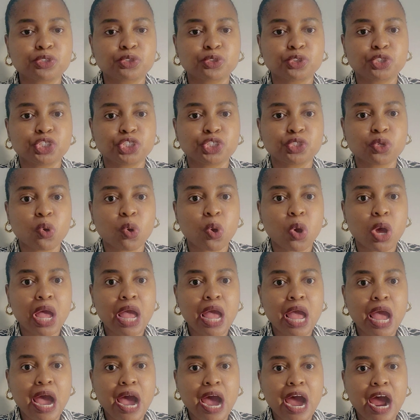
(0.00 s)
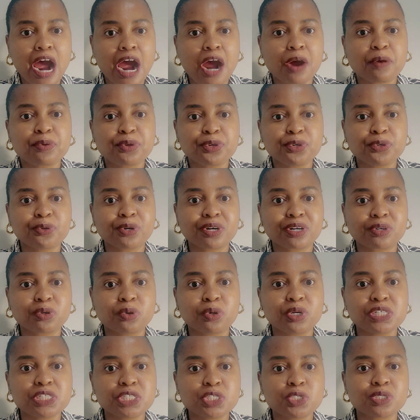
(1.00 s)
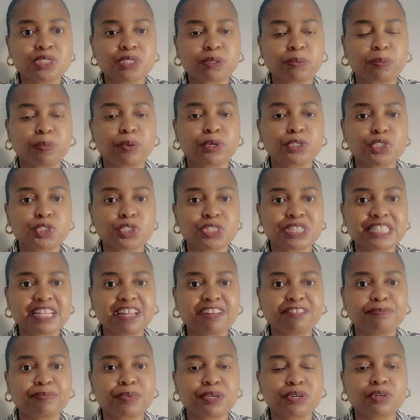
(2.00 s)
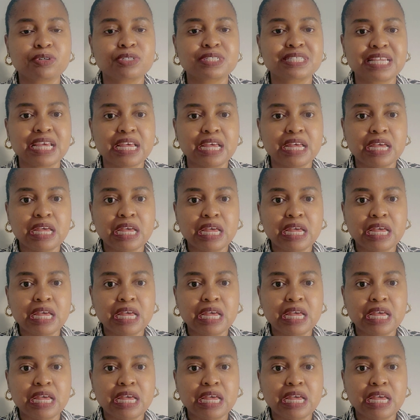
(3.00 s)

to show how you are going to support yourself because